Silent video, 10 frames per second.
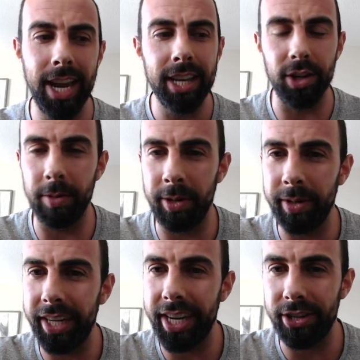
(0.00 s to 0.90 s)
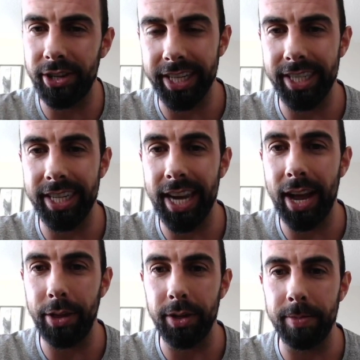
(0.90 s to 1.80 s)
So it'll be really interesting to see
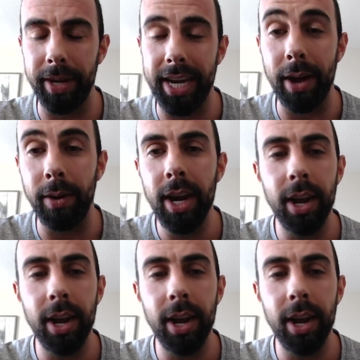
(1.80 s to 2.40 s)
how those play out.